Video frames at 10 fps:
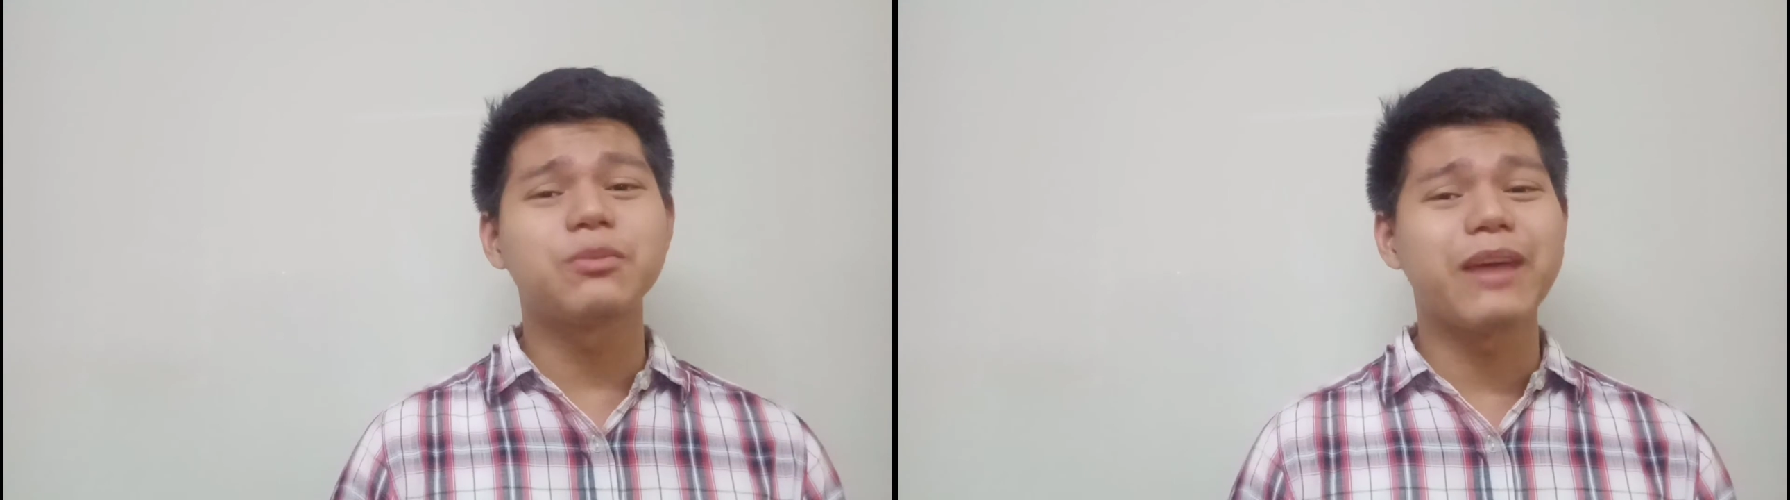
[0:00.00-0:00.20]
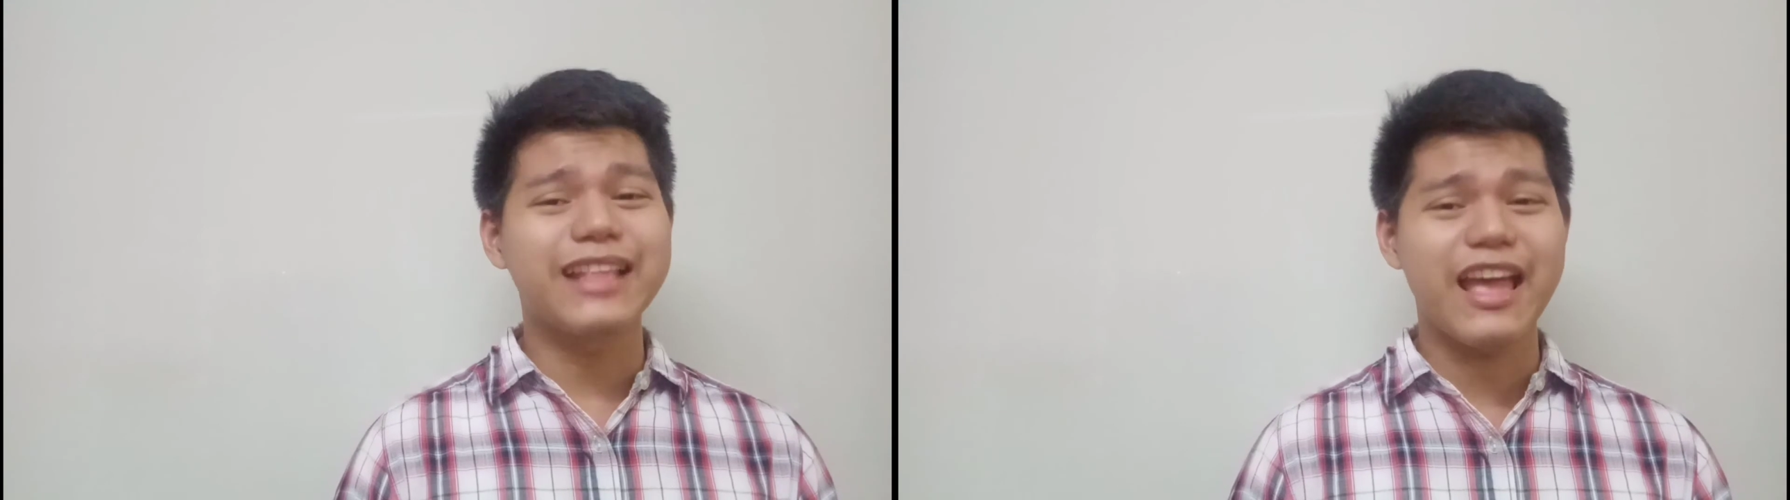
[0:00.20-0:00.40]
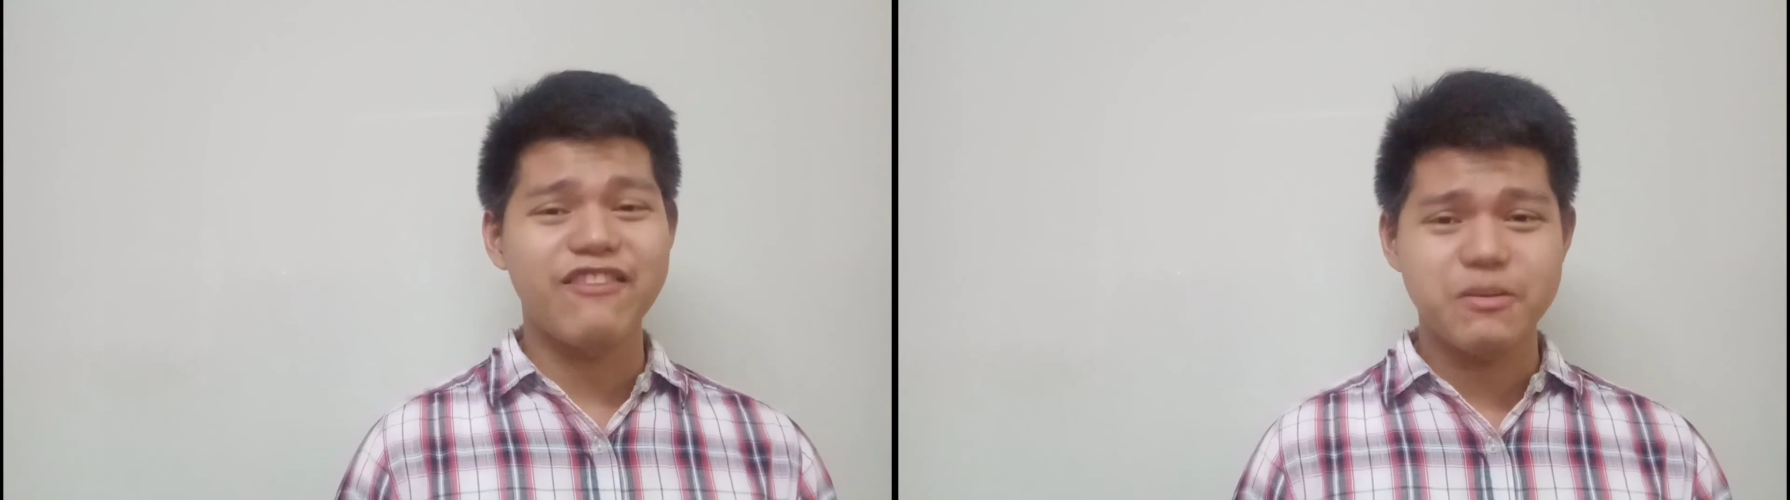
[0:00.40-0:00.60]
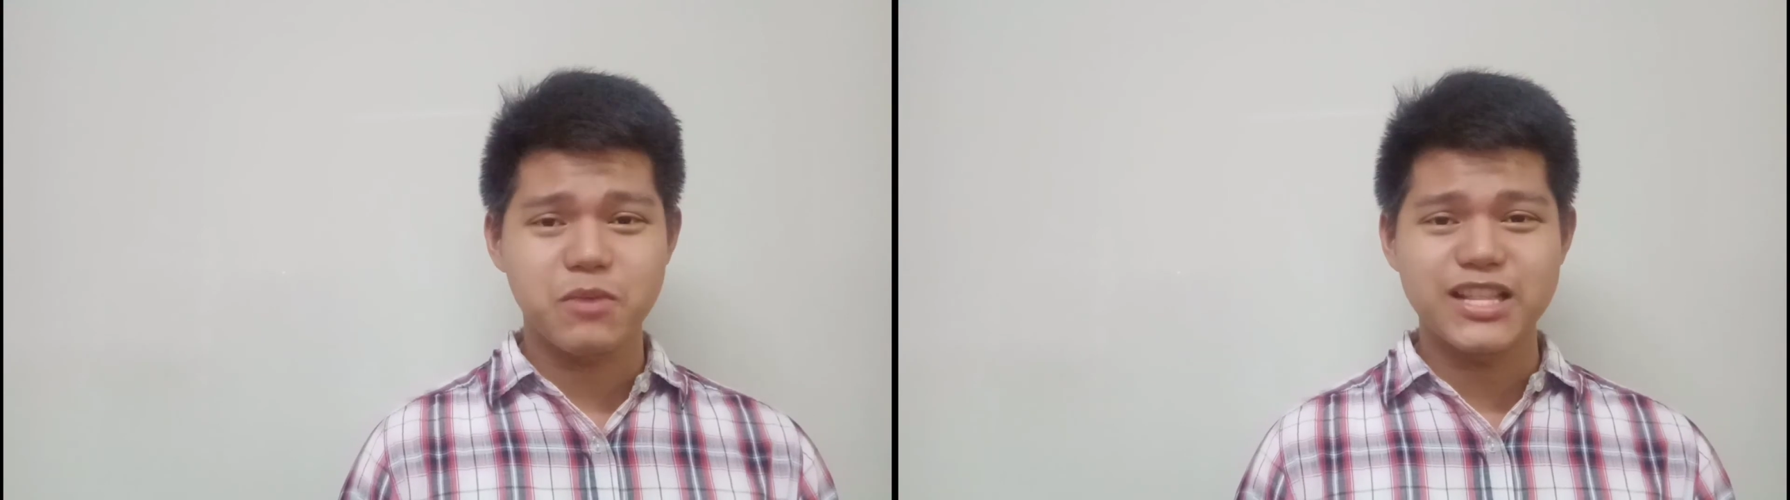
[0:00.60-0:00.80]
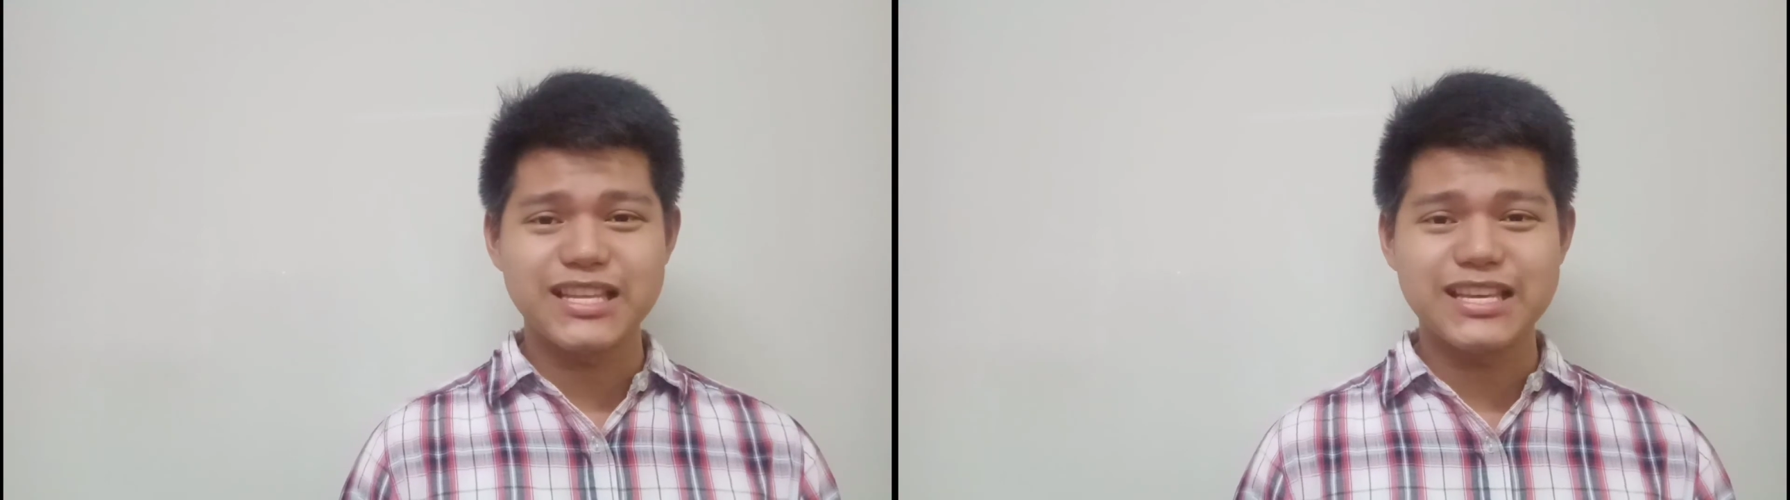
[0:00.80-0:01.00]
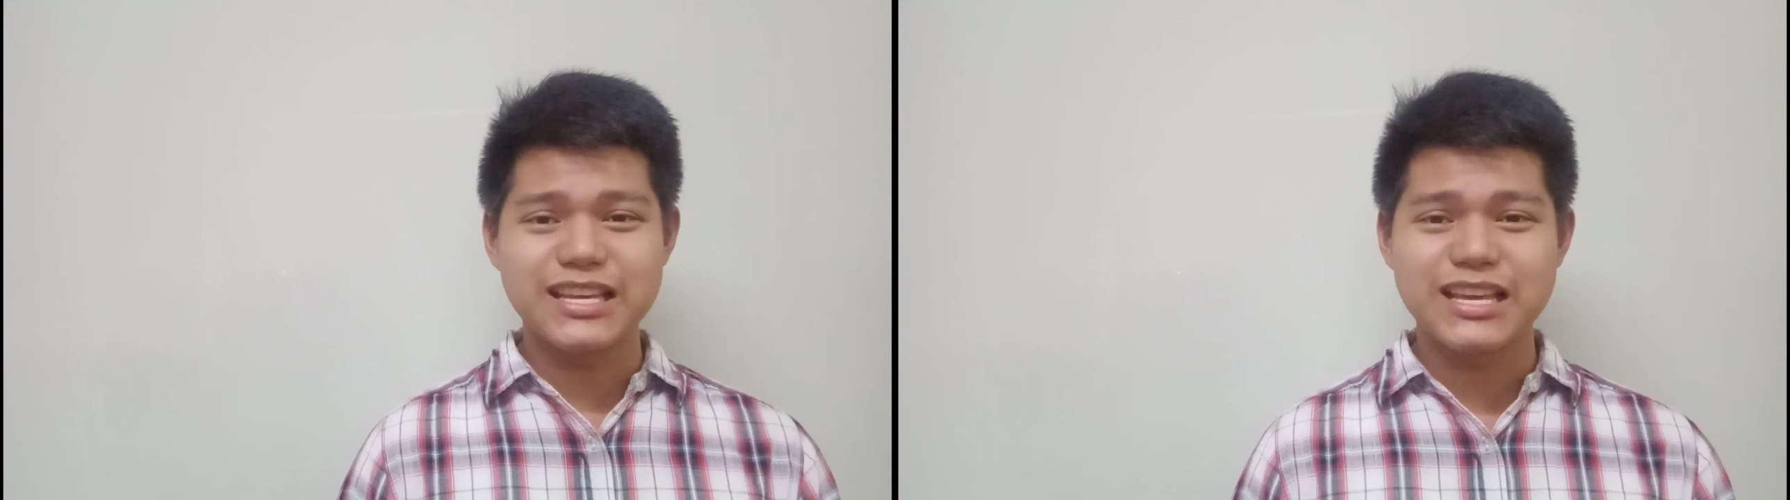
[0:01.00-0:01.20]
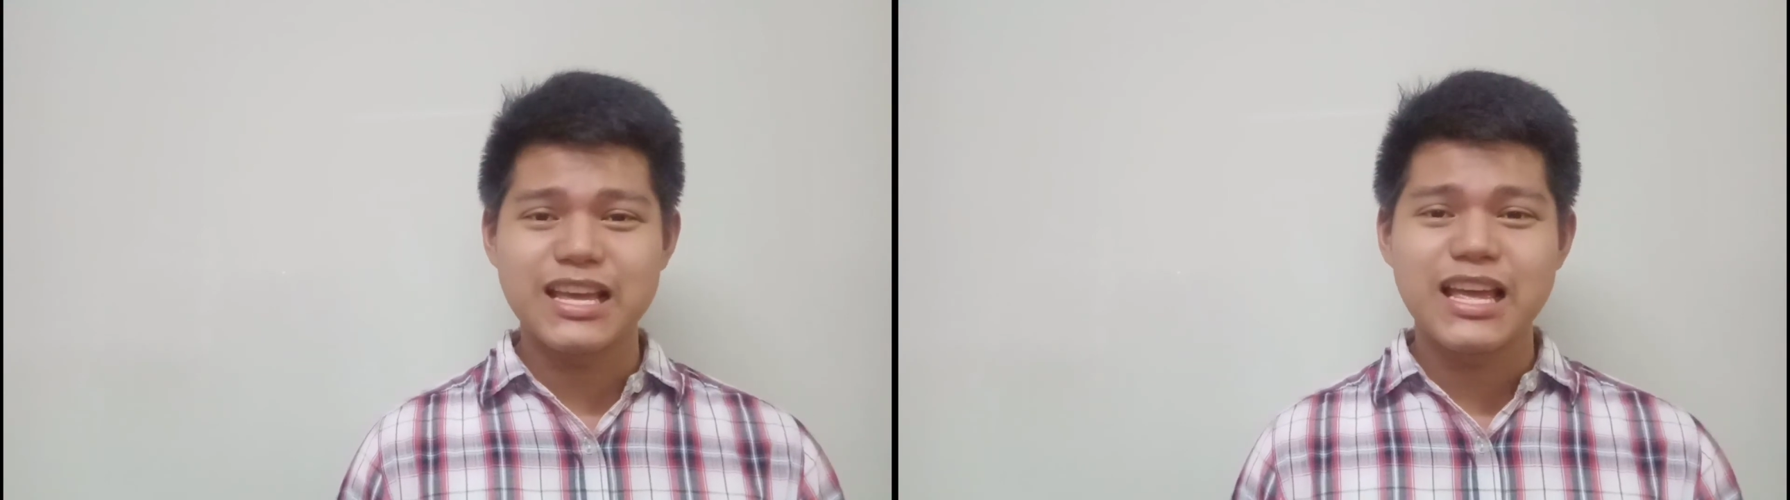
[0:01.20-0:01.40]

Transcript: remind everybody